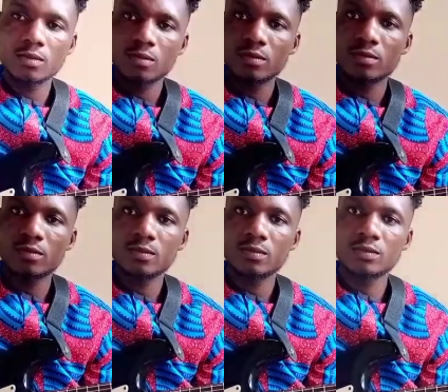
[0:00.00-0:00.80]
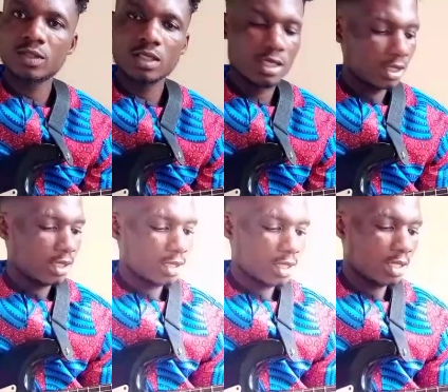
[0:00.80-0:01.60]

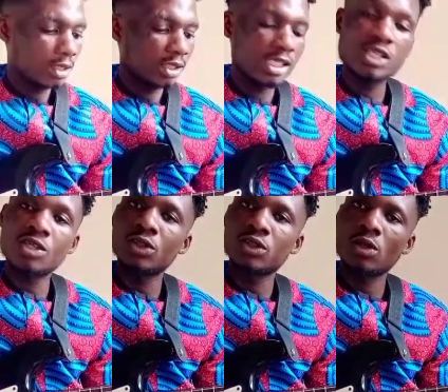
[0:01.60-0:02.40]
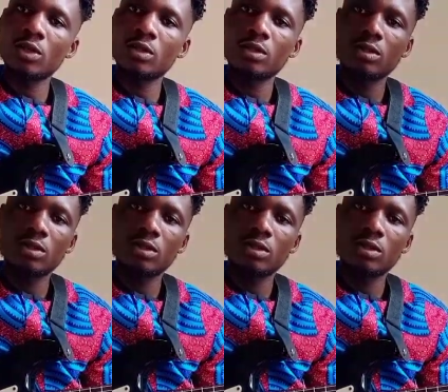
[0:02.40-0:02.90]
and C source chord.